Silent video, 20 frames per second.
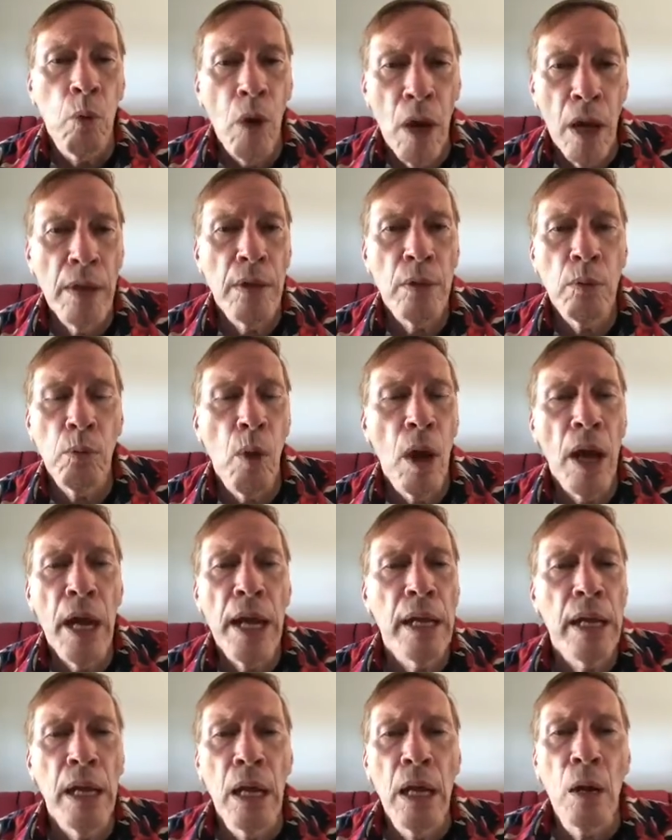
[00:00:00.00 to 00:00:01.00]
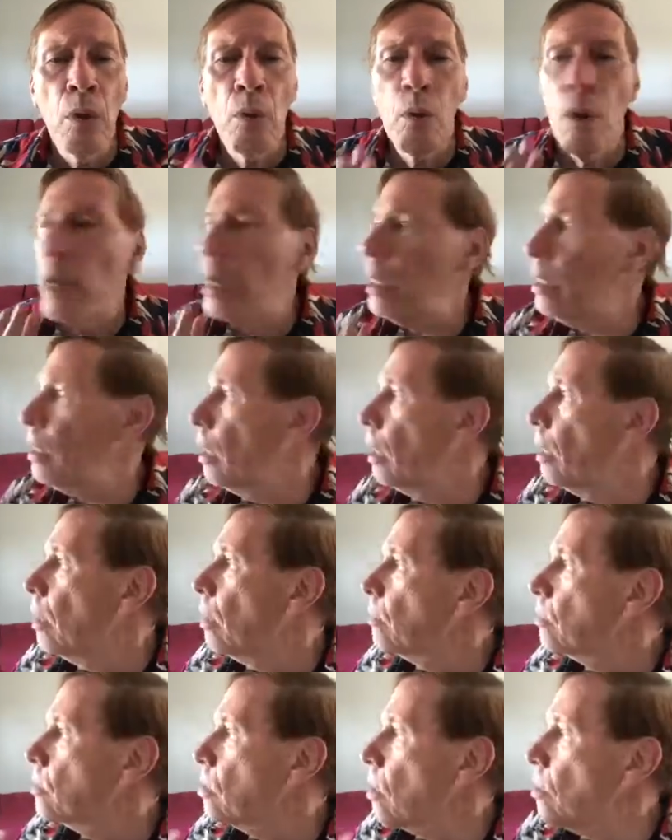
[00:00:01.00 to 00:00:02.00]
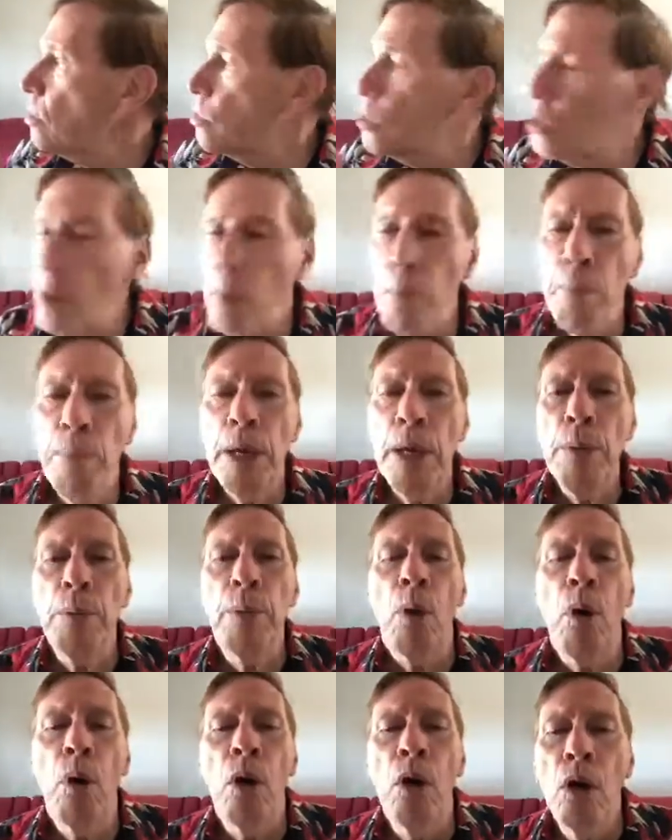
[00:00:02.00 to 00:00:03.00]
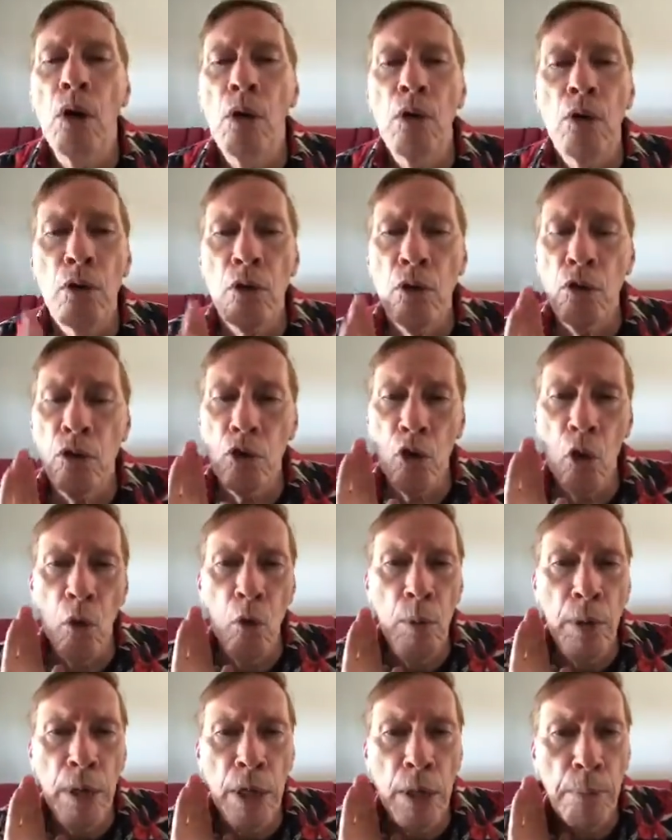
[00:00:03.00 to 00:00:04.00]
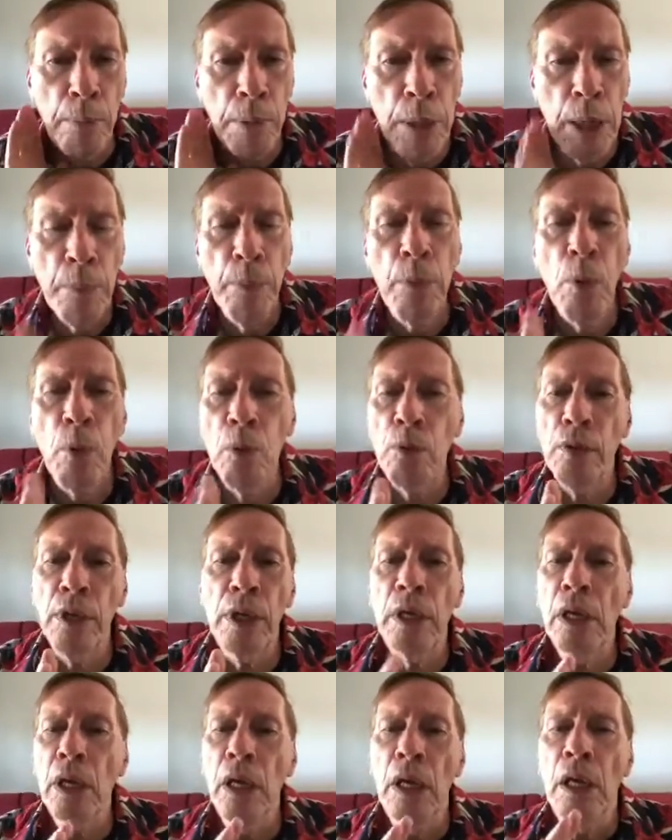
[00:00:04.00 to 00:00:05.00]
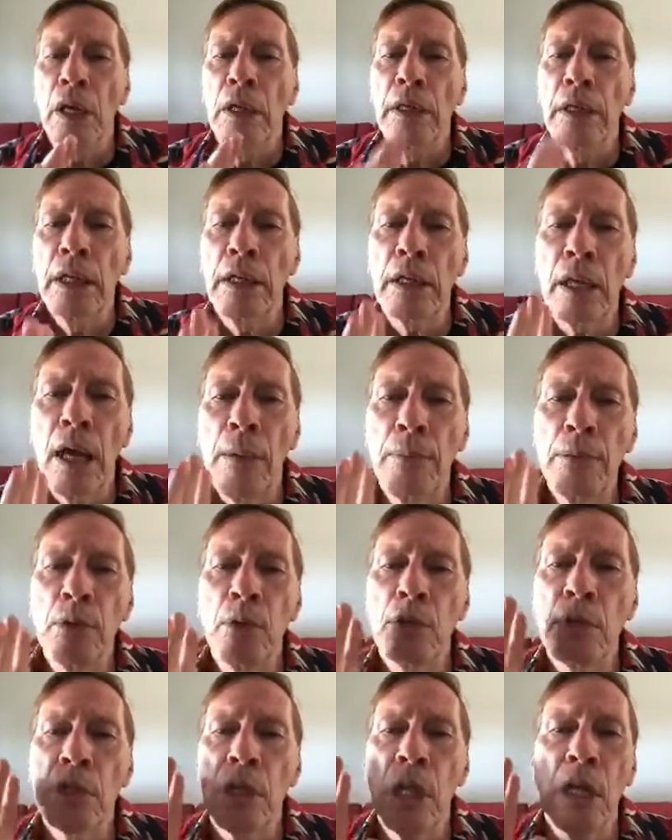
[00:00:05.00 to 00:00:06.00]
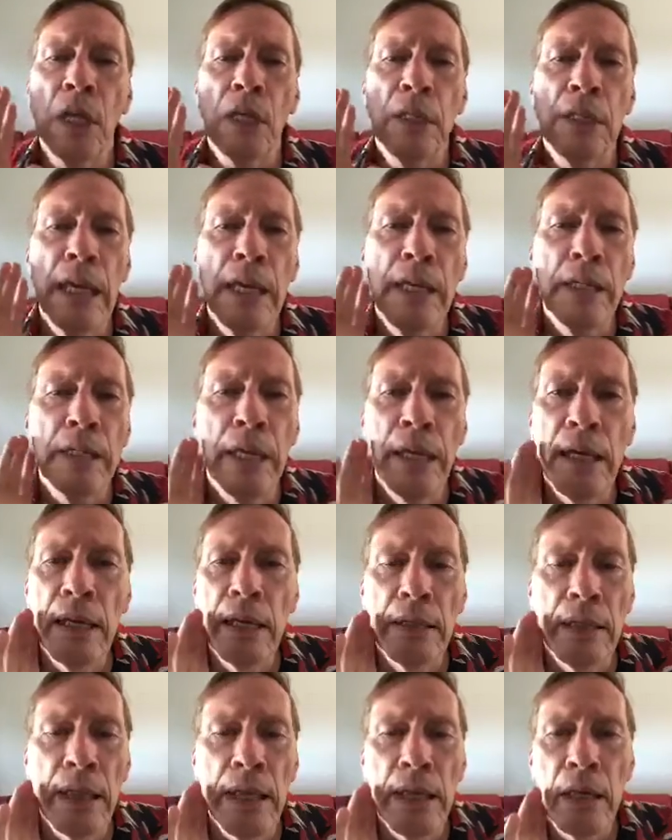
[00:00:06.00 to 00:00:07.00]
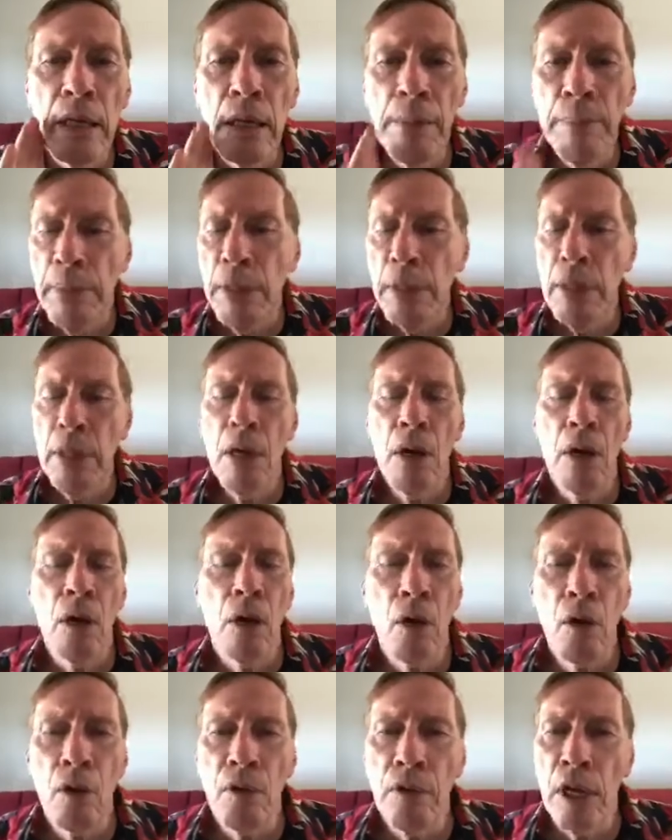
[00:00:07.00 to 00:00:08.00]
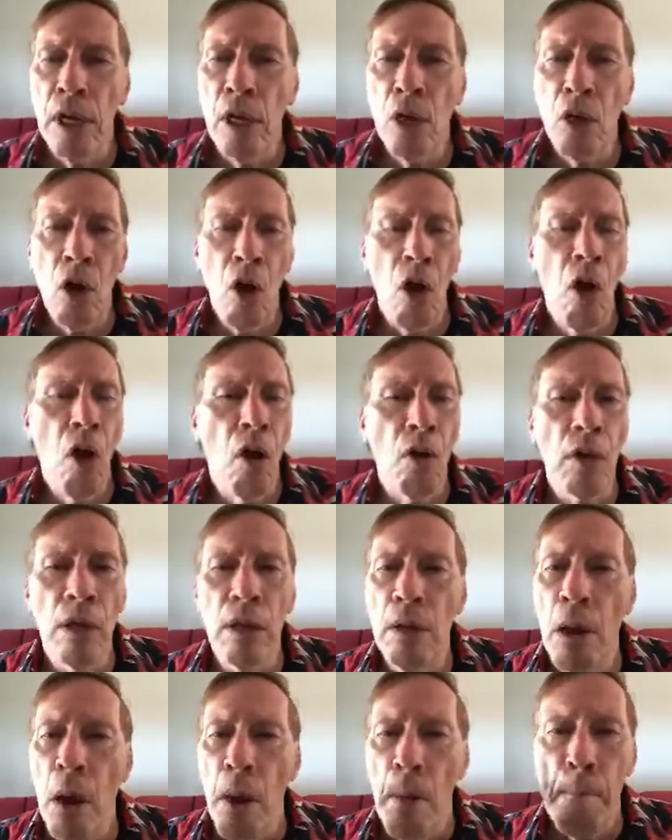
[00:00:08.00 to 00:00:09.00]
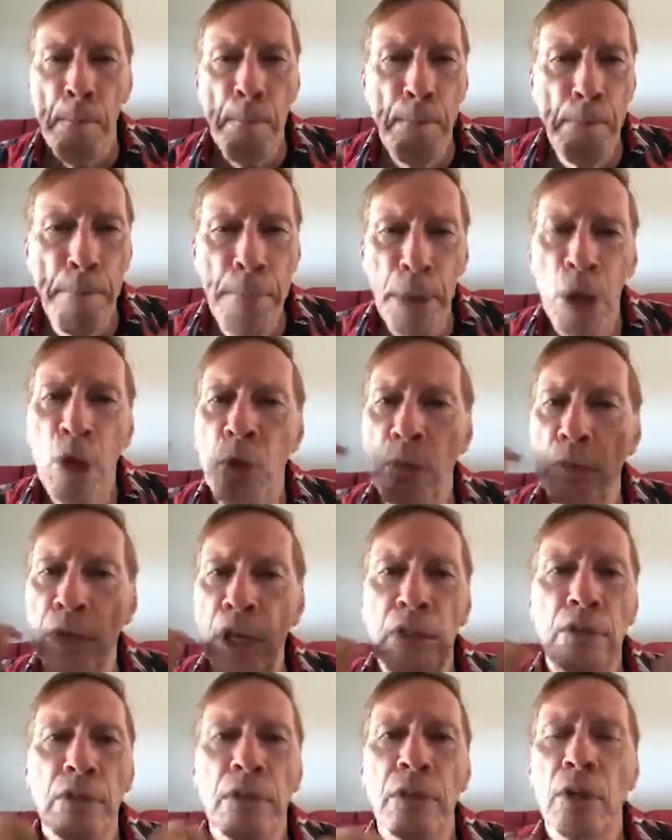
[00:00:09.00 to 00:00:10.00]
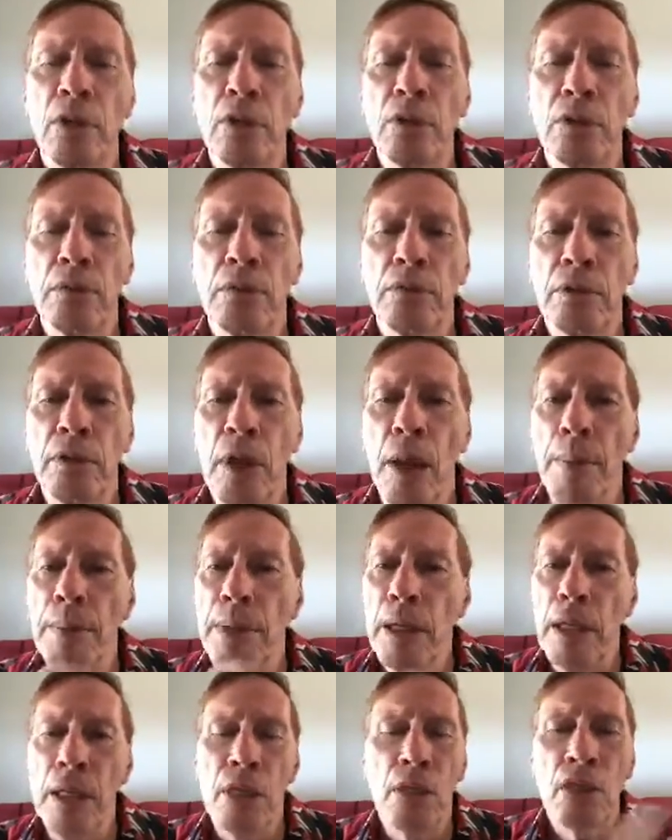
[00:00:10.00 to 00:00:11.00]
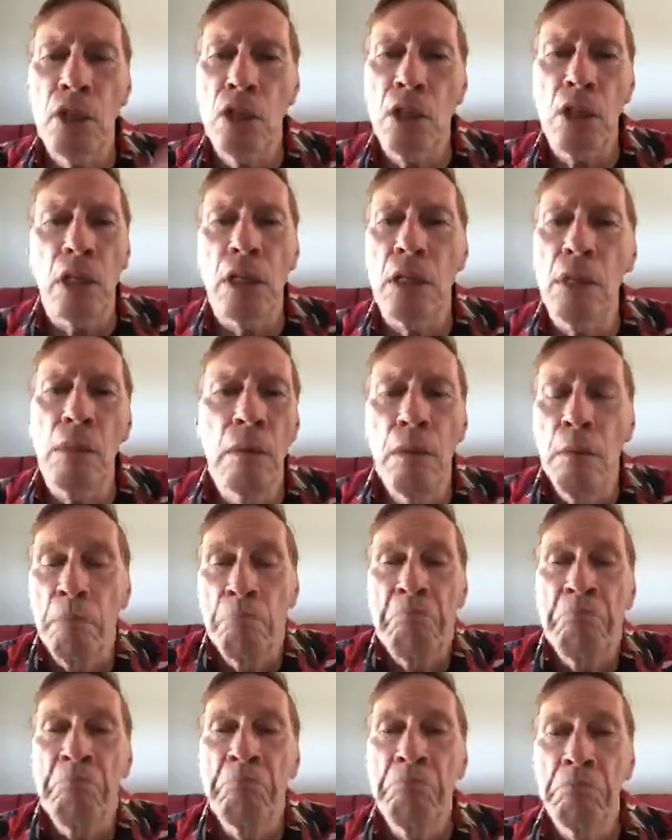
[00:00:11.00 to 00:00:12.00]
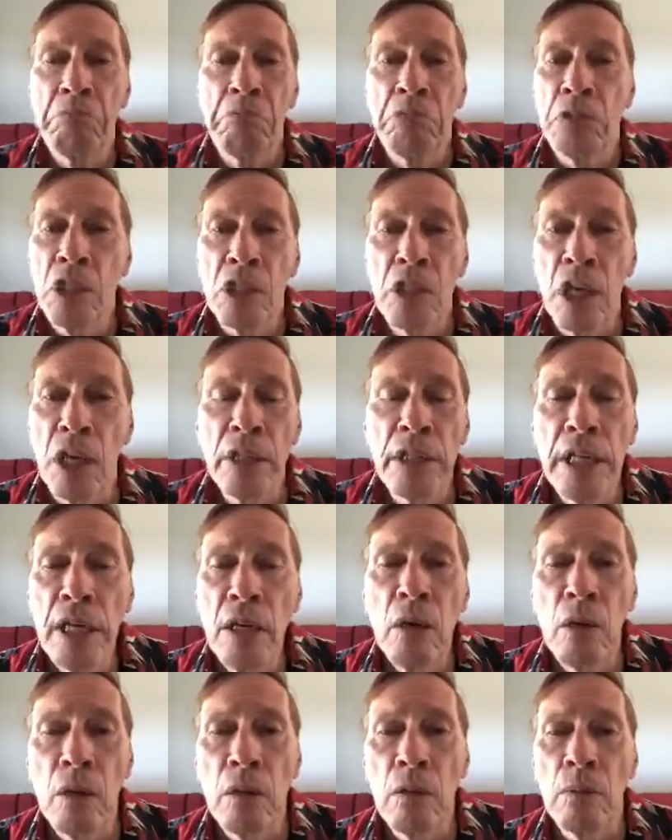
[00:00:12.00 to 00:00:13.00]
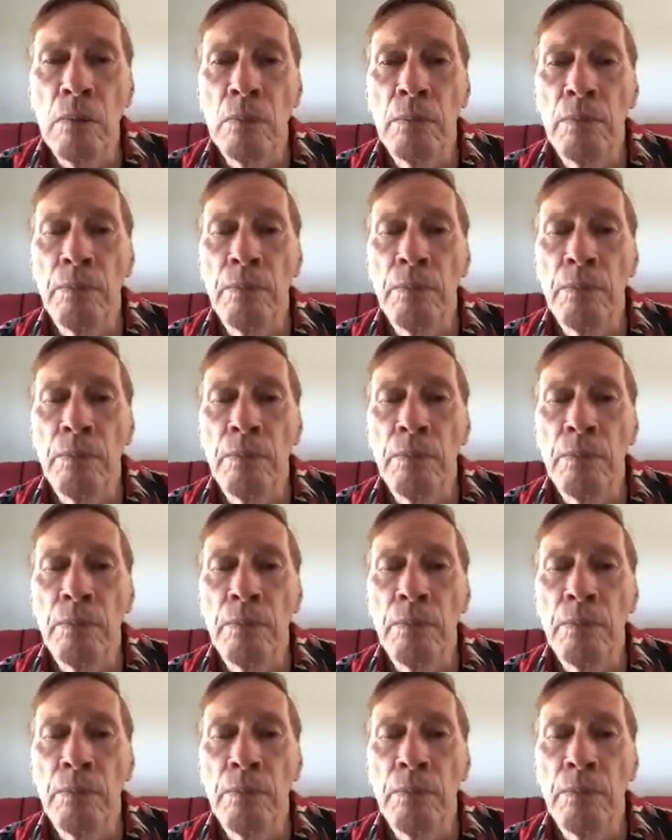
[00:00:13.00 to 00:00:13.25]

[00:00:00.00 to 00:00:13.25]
Why, why, why some people, so many people that, that come to us, they, they, they come in there or they call and boom, they, they're, I mean, it's just a, it's a done deal.